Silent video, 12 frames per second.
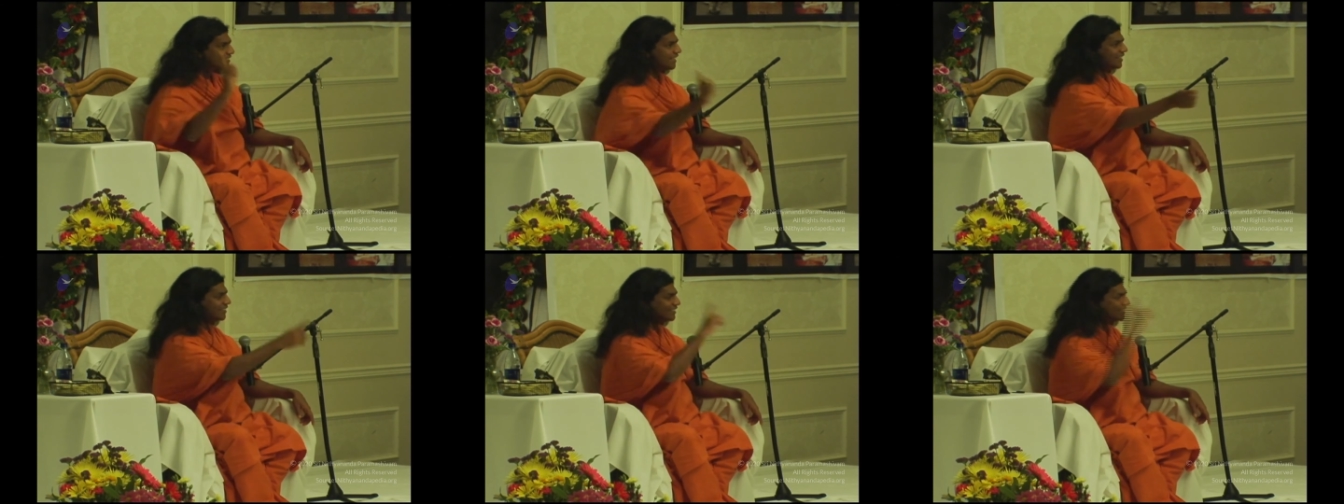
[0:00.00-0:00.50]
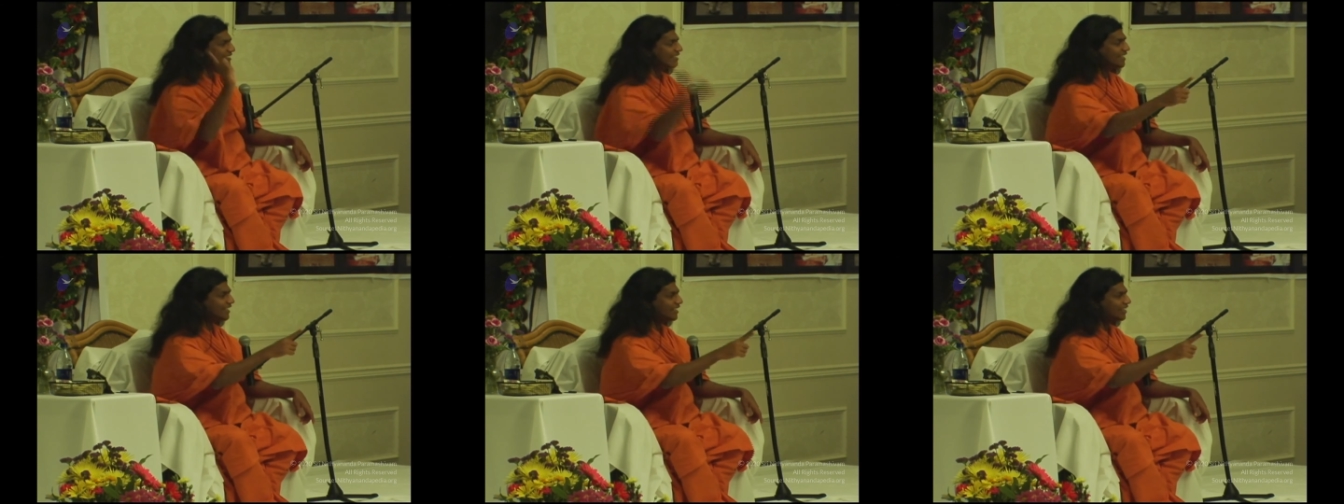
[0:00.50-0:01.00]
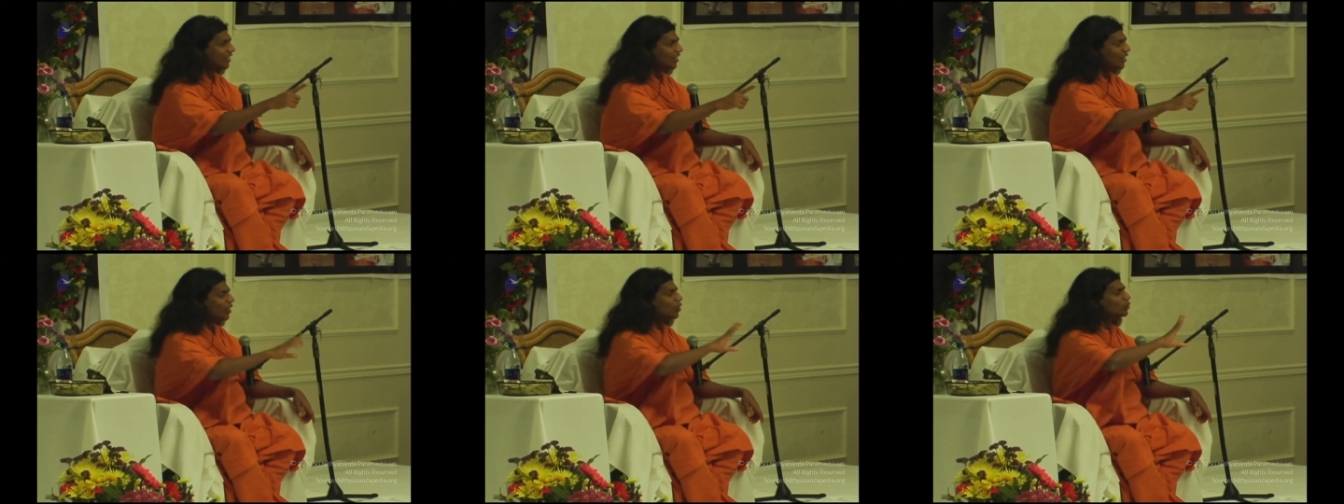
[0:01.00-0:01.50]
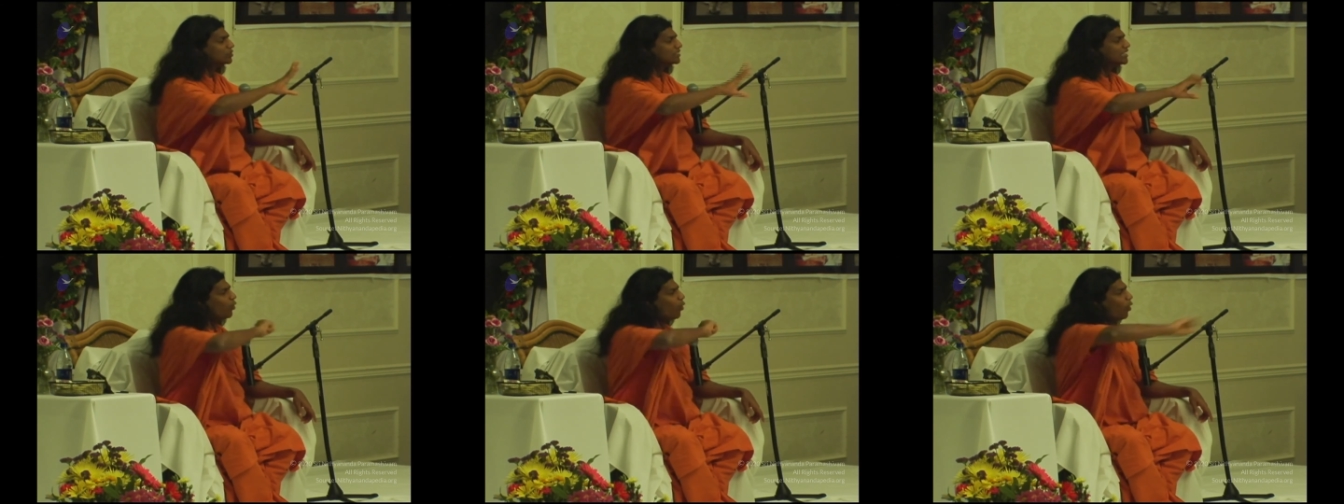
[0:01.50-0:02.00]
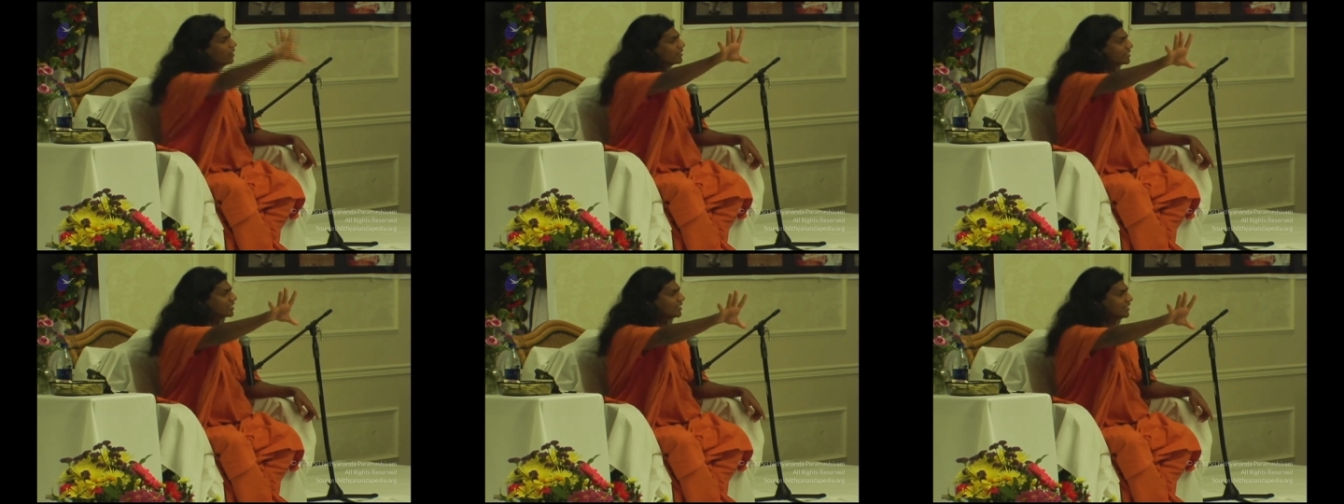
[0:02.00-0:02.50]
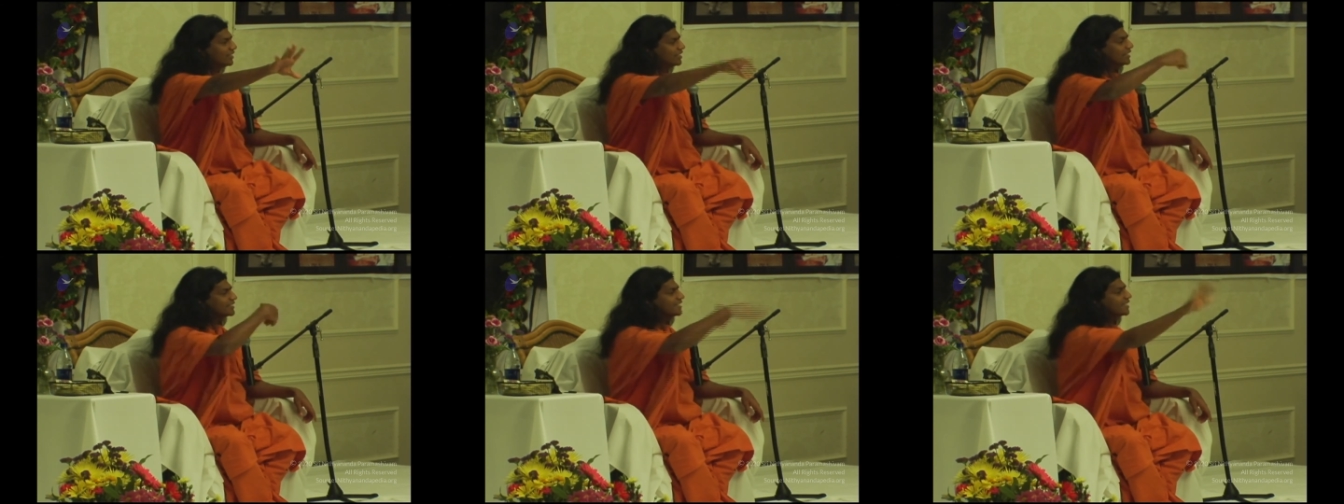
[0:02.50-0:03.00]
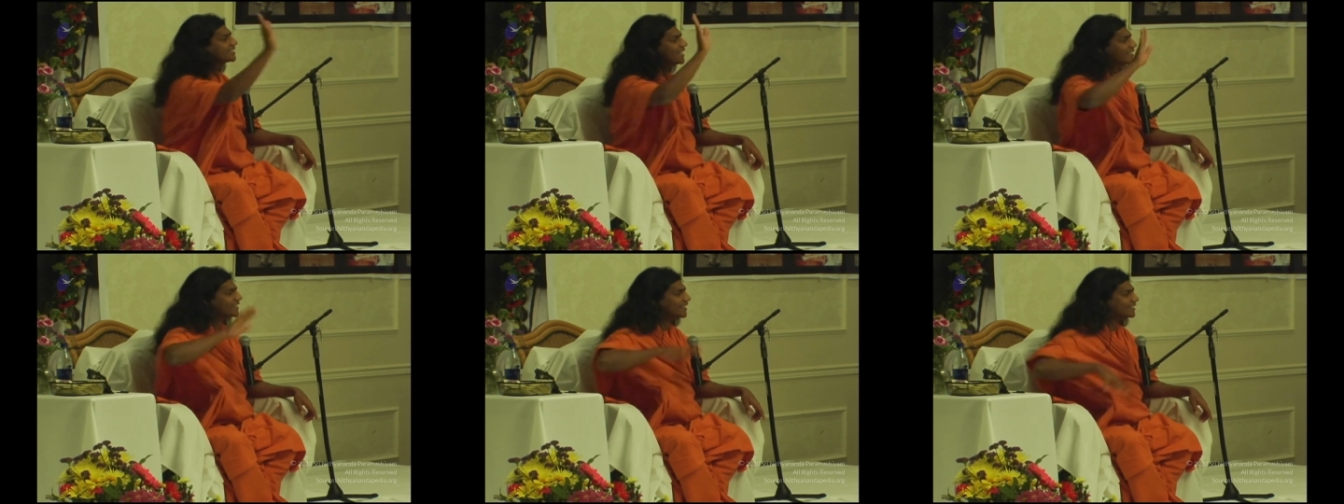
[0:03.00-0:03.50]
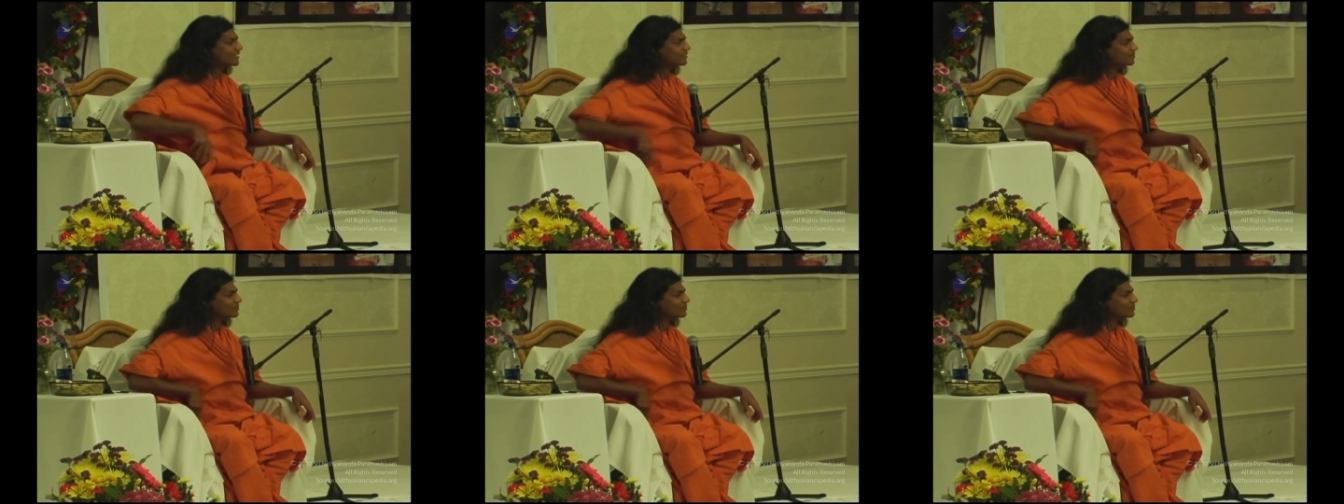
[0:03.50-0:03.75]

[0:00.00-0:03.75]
side 360 degree, you see whole thing just like that.